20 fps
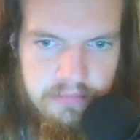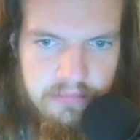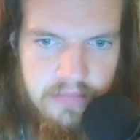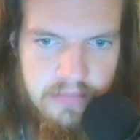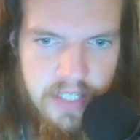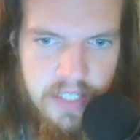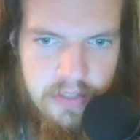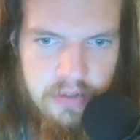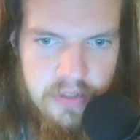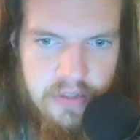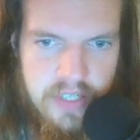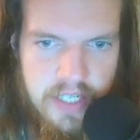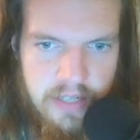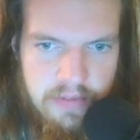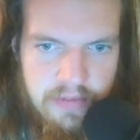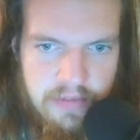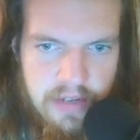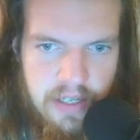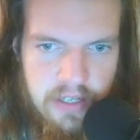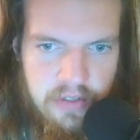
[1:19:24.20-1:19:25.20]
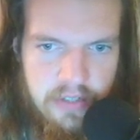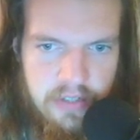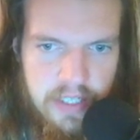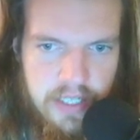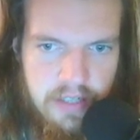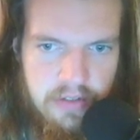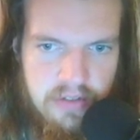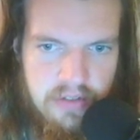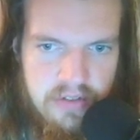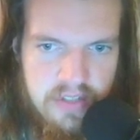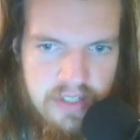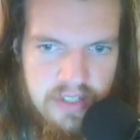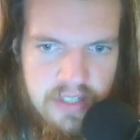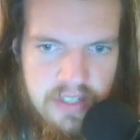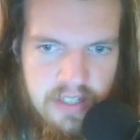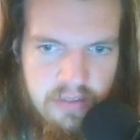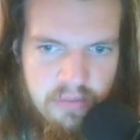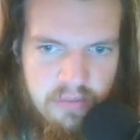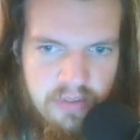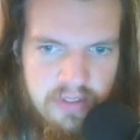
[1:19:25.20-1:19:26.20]
and you see the fire here, so it's
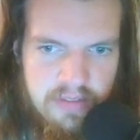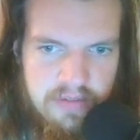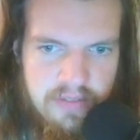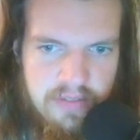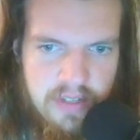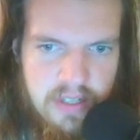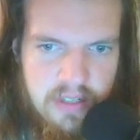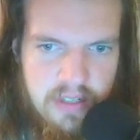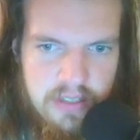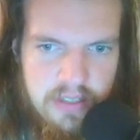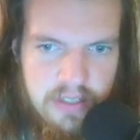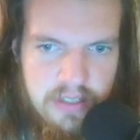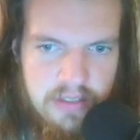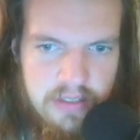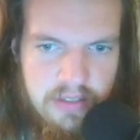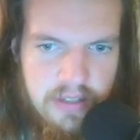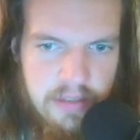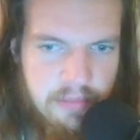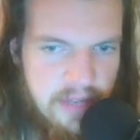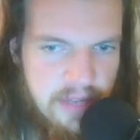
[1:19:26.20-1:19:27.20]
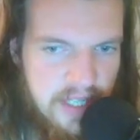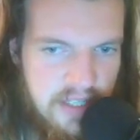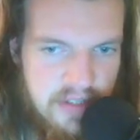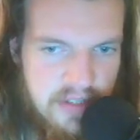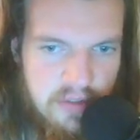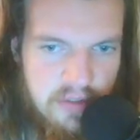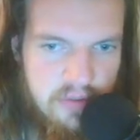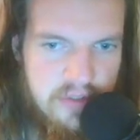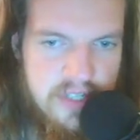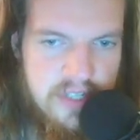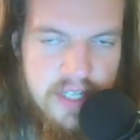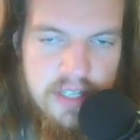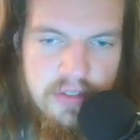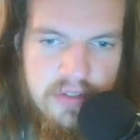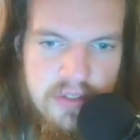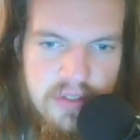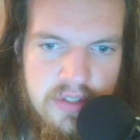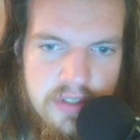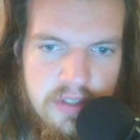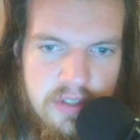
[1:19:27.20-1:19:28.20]
like, what the fuck, it makes no
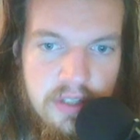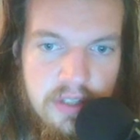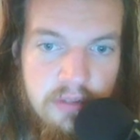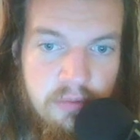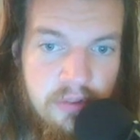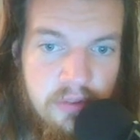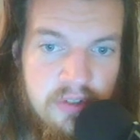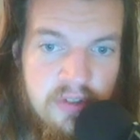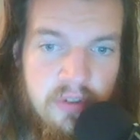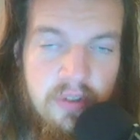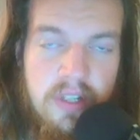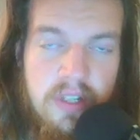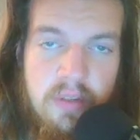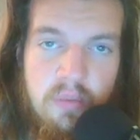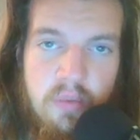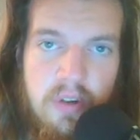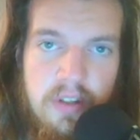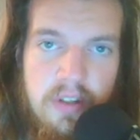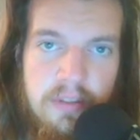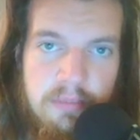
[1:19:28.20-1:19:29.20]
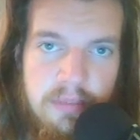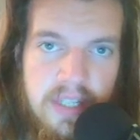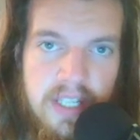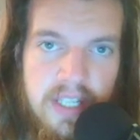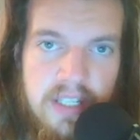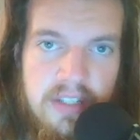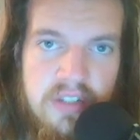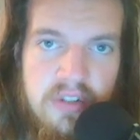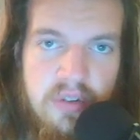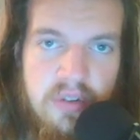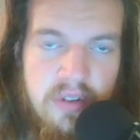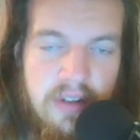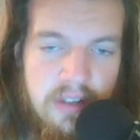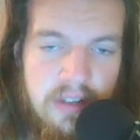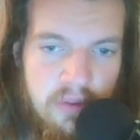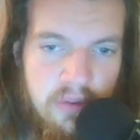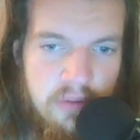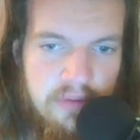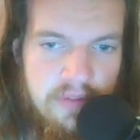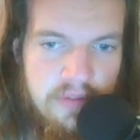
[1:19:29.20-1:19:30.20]
sense. It was only one picture I
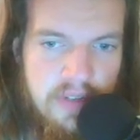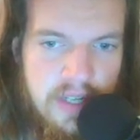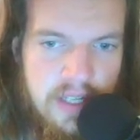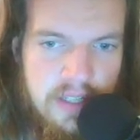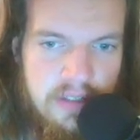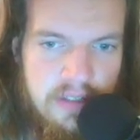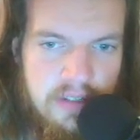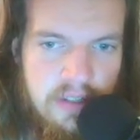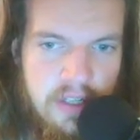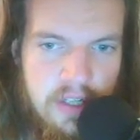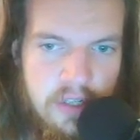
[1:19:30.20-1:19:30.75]
could find.